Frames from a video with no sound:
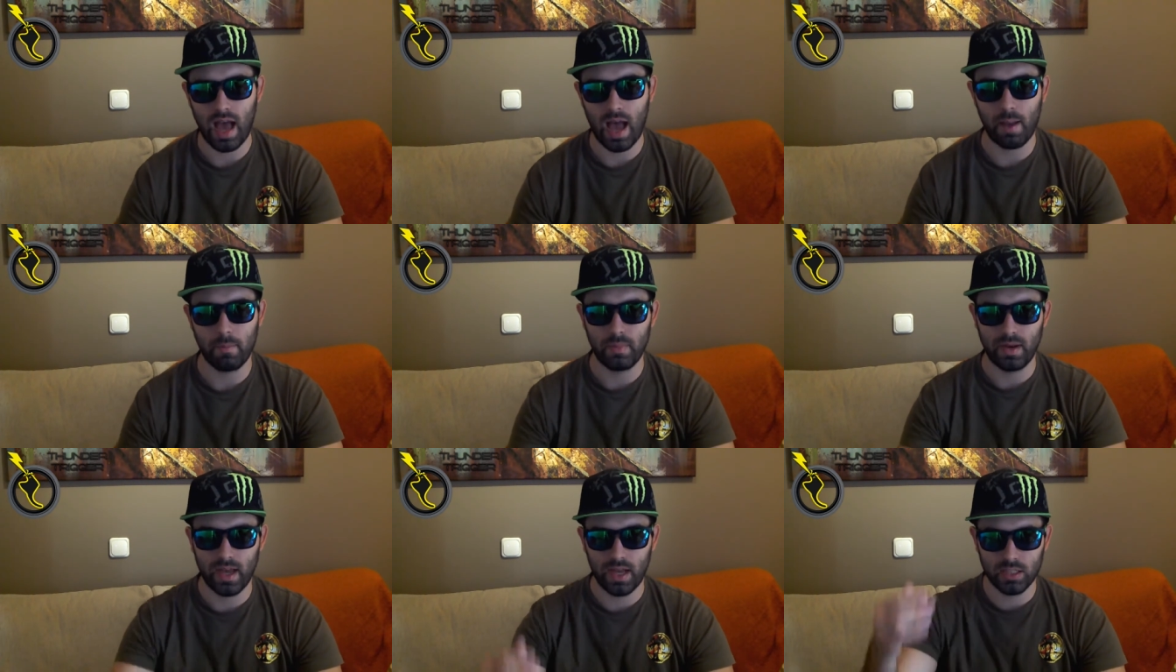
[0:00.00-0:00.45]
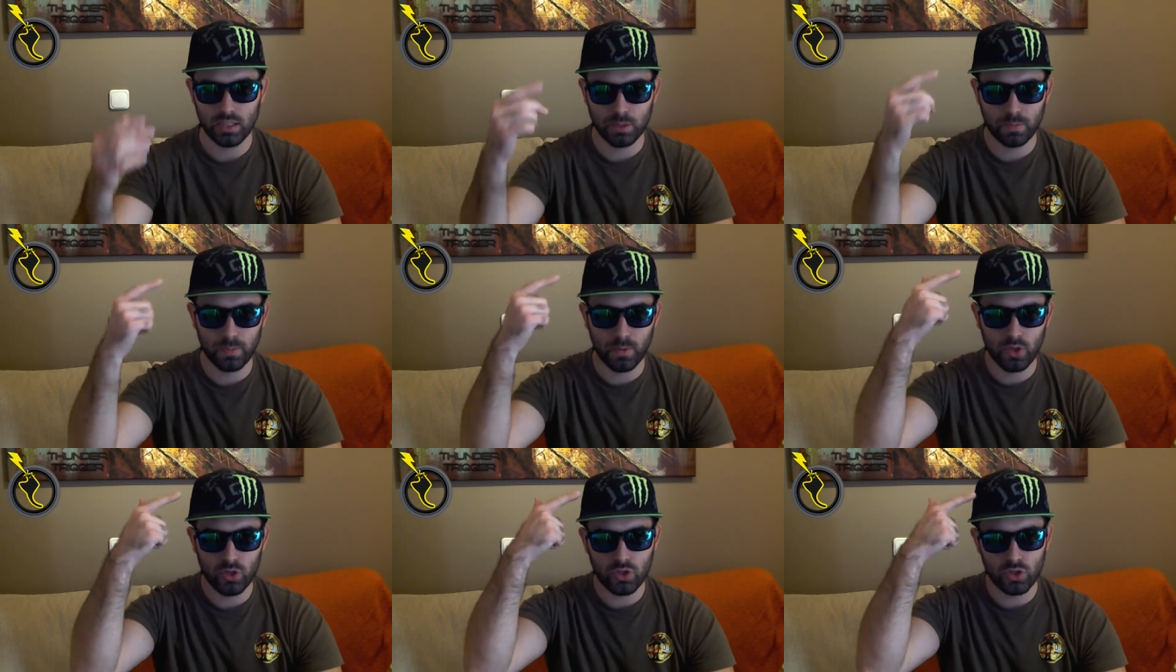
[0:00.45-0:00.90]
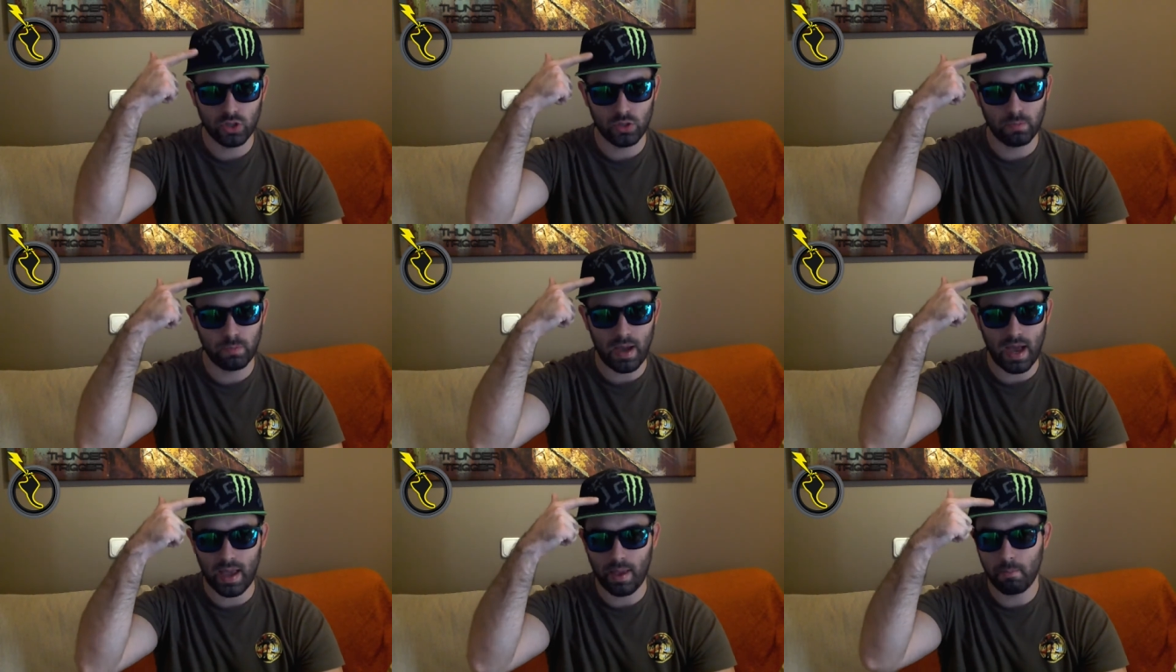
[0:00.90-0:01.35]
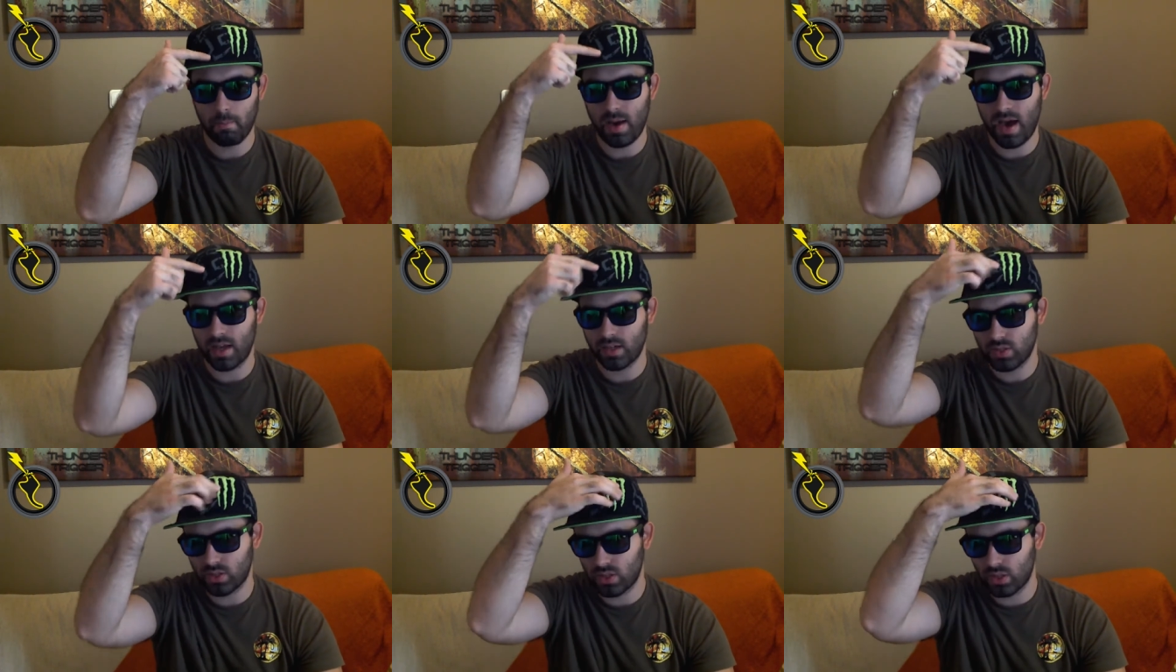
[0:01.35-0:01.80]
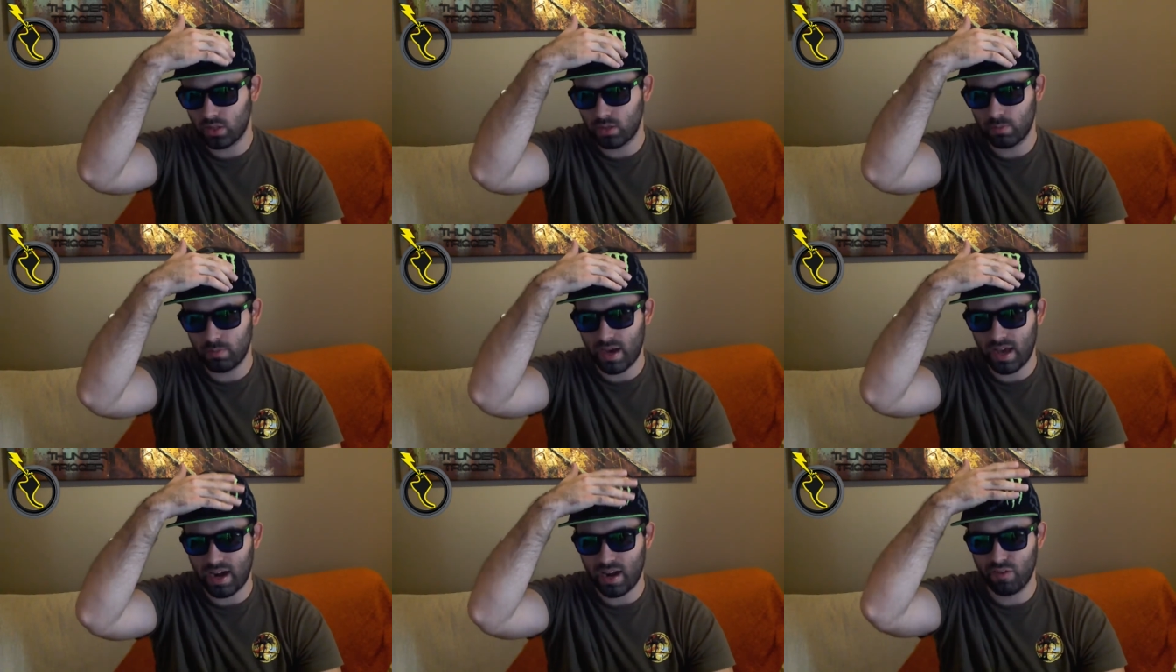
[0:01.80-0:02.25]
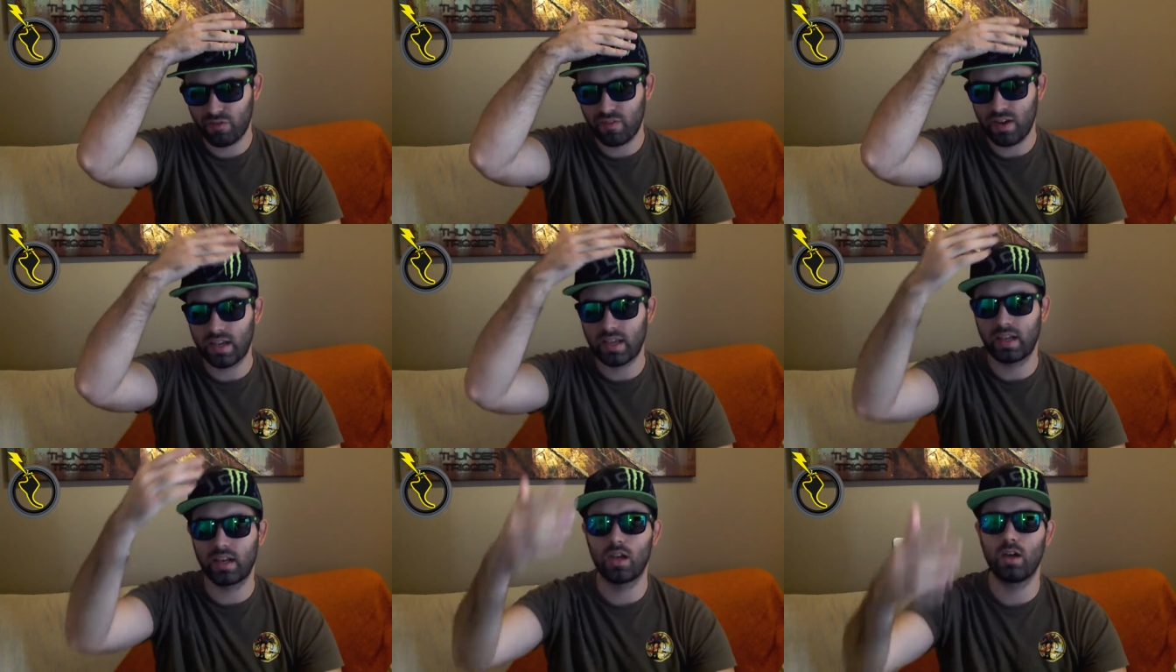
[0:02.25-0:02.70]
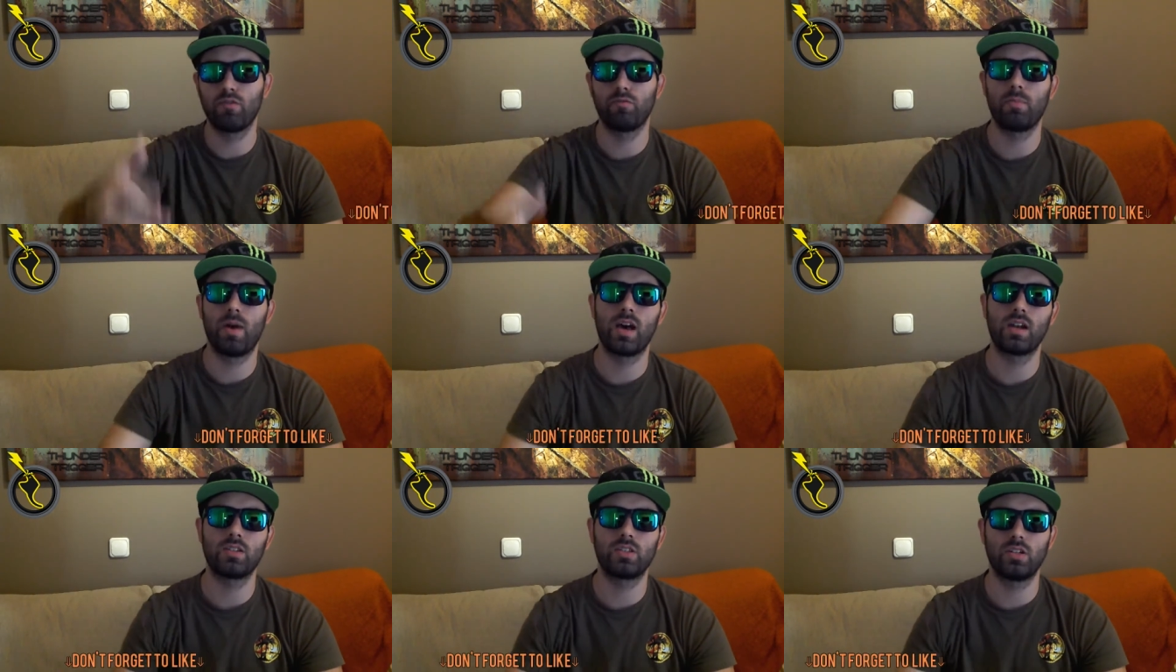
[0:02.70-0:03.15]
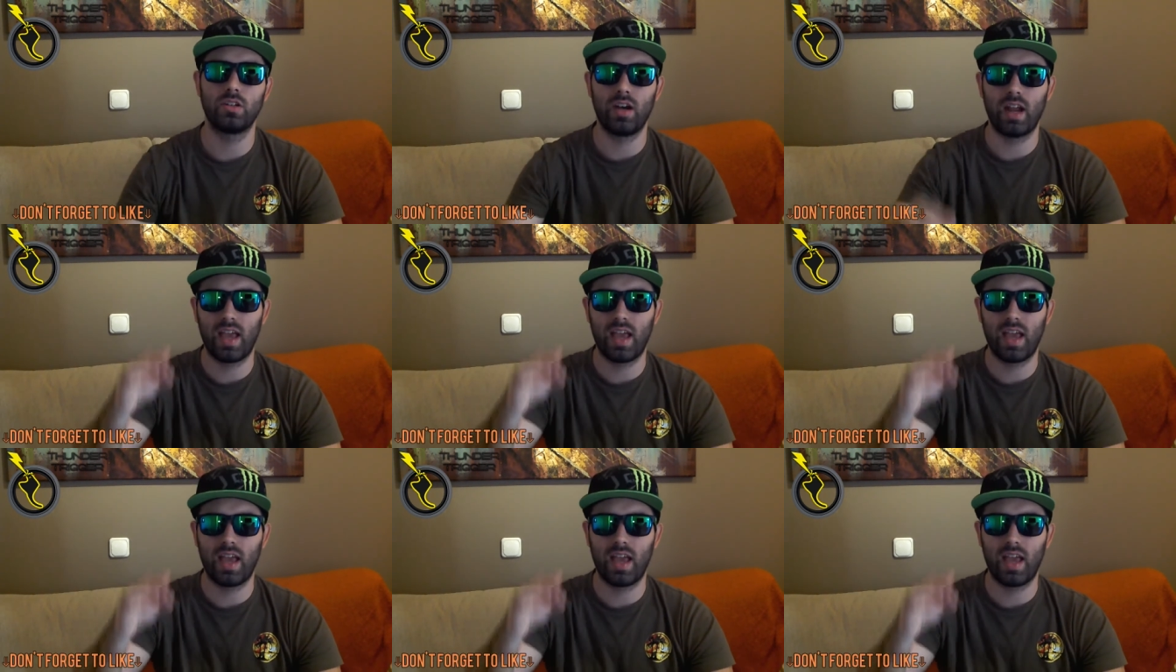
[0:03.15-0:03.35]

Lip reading: I'm not sponsored by Monster, but I fucking love Monster